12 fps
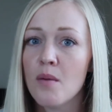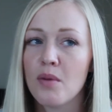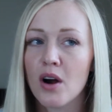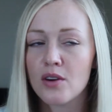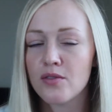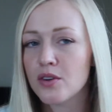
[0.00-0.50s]

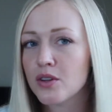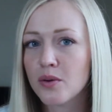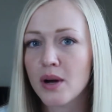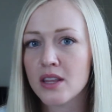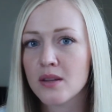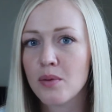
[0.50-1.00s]
Park further
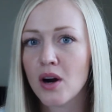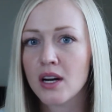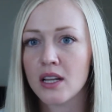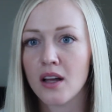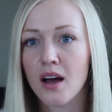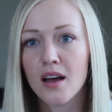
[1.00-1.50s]
away in the
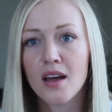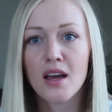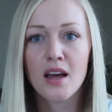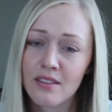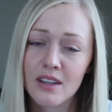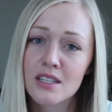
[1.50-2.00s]
parking lot.
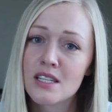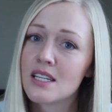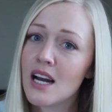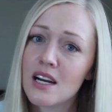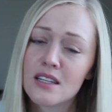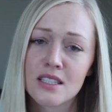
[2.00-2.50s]
If there's
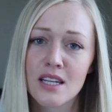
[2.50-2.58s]
stairs,